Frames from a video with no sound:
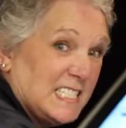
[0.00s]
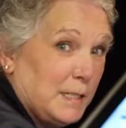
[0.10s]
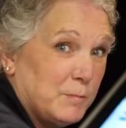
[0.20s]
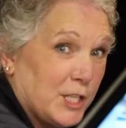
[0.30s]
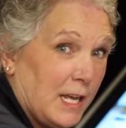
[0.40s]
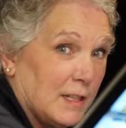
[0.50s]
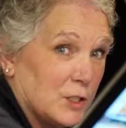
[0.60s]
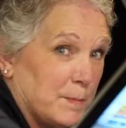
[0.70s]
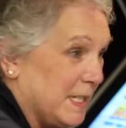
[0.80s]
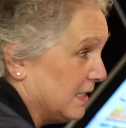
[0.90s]
Come
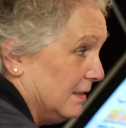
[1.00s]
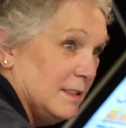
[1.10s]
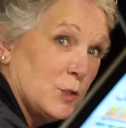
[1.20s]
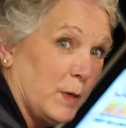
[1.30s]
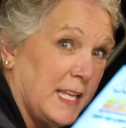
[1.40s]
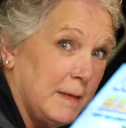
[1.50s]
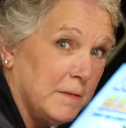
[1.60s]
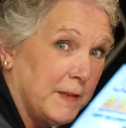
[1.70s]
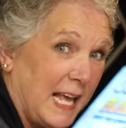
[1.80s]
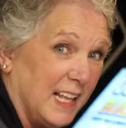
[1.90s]
challenge me to a game
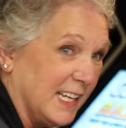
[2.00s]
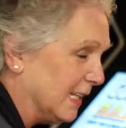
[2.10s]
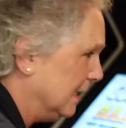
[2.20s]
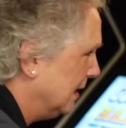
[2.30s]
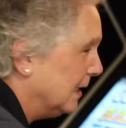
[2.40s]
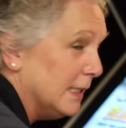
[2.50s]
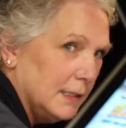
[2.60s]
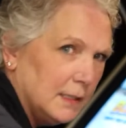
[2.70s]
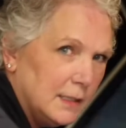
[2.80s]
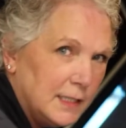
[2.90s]
of
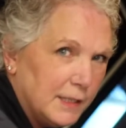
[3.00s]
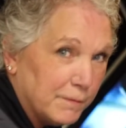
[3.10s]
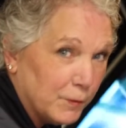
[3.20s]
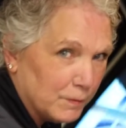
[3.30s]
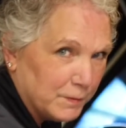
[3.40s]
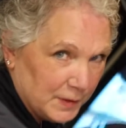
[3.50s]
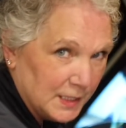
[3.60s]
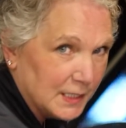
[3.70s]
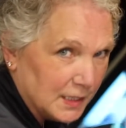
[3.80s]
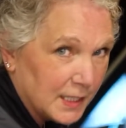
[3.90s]
Galaga, if you're
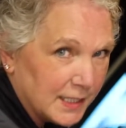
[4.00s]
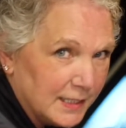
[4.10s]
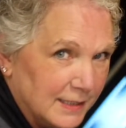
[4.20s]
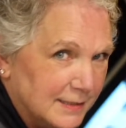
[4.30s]
feeling lucky.